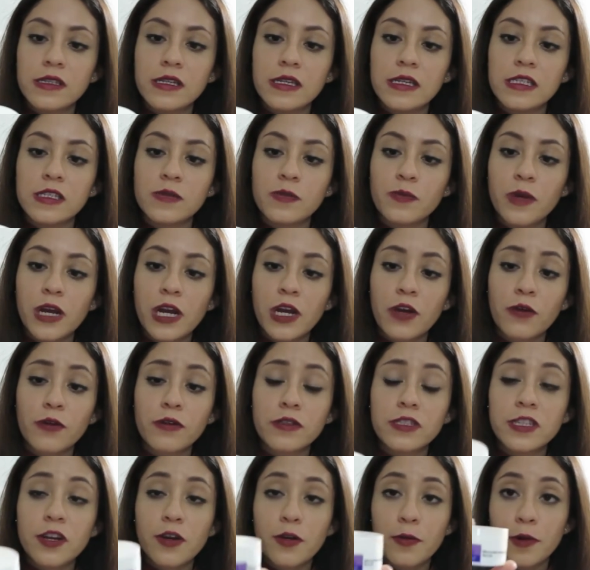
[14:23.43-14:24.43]
this
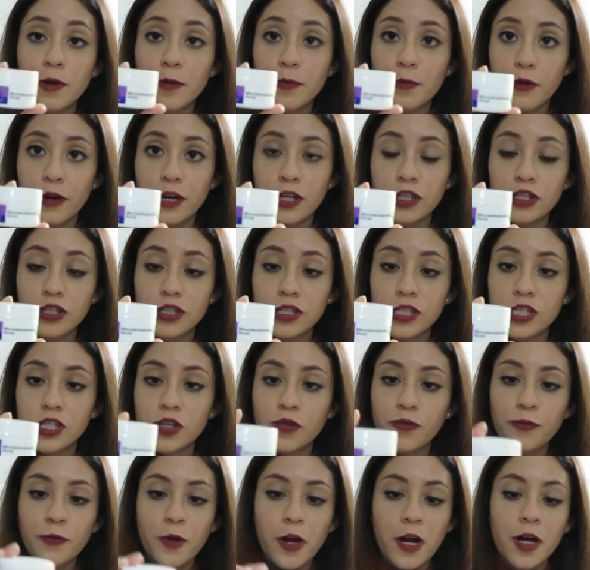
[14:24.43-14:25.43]
microdermabrasion
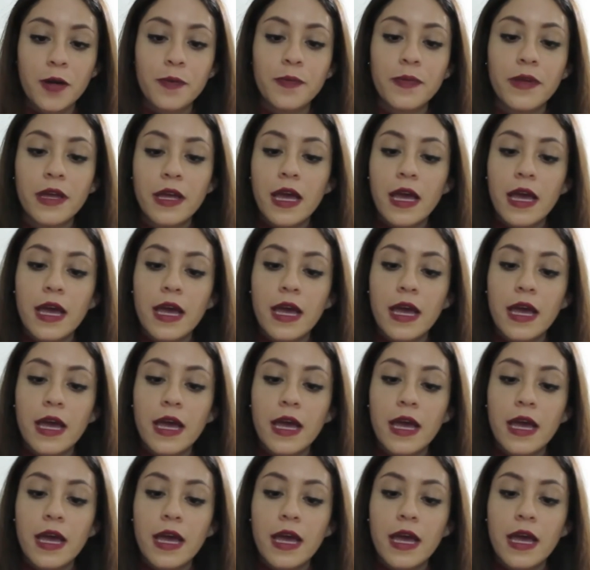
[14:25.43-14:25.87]
scrub,